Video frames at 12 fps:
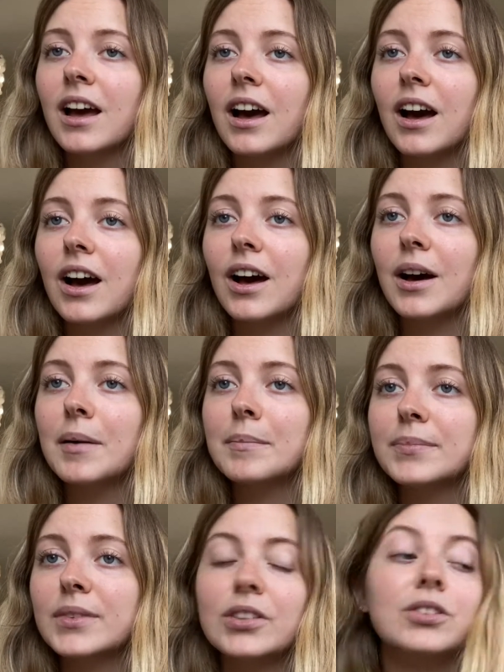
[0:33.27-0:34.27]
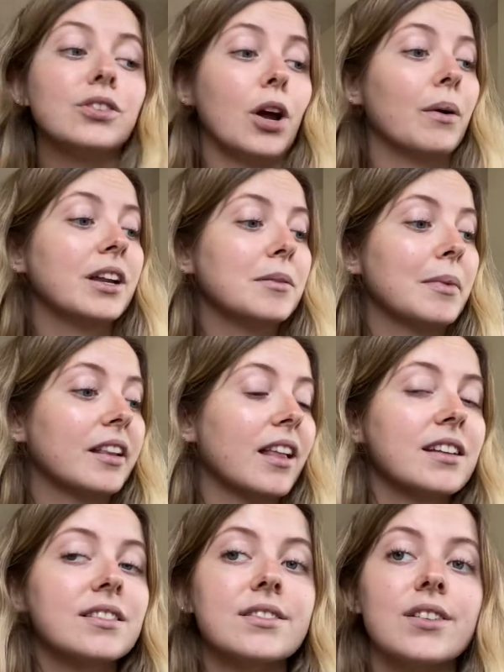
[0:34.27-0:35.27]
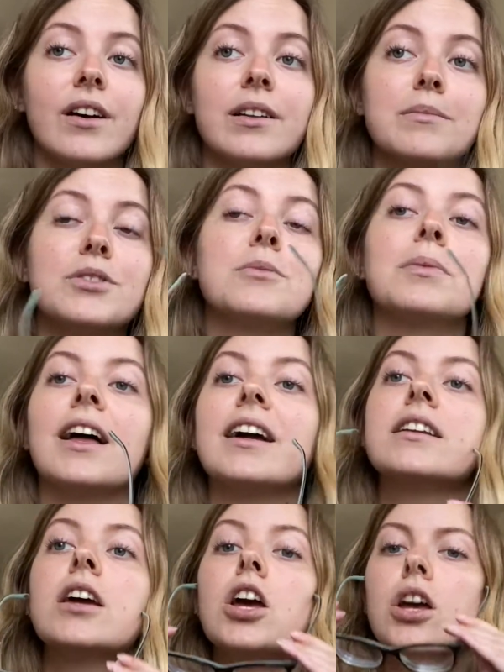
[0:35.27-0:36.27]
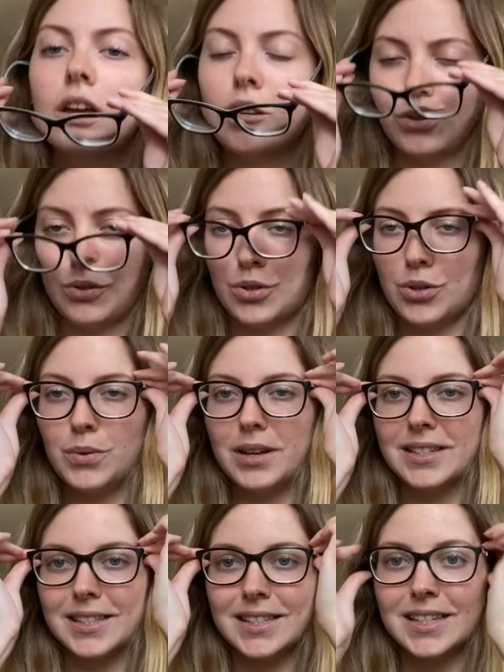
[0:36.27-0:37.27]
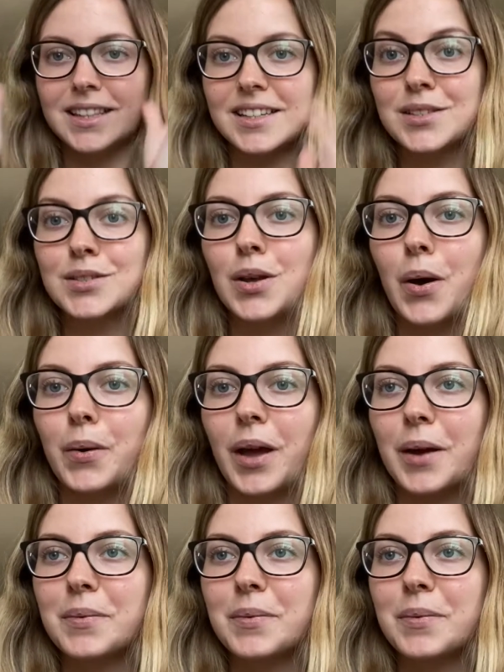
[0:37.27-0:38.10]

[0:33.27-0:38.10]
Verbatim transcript: Um, no, I need my glasses on. I'm too blind to see this. Okay,